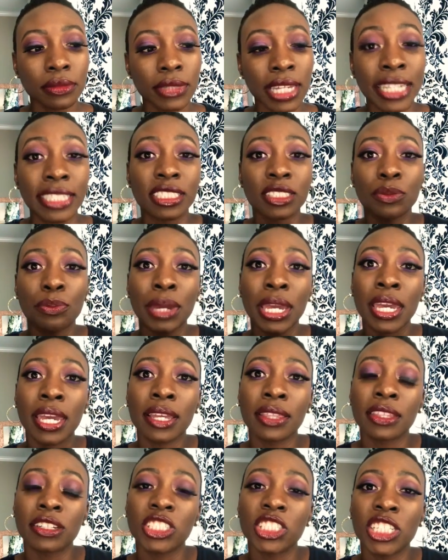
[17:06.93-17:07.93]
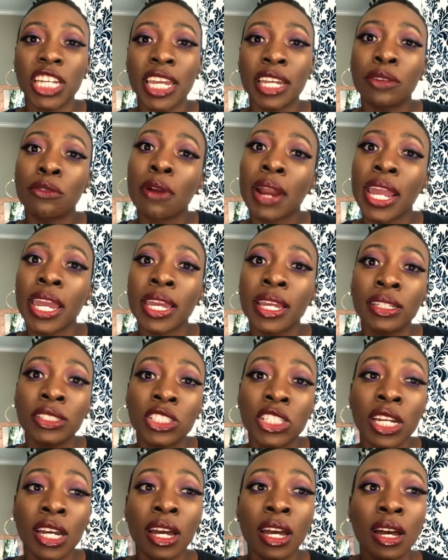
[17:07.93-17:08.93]
expand the shade
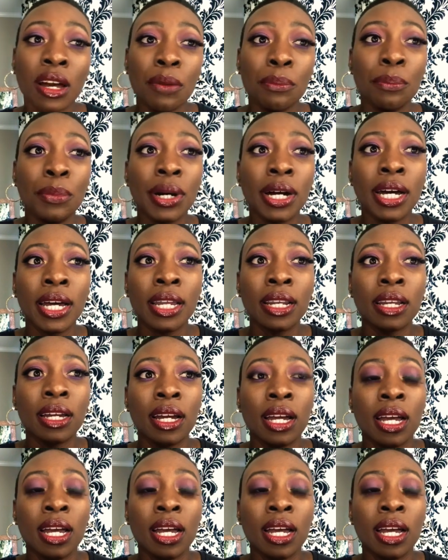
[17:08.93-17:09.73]
range. But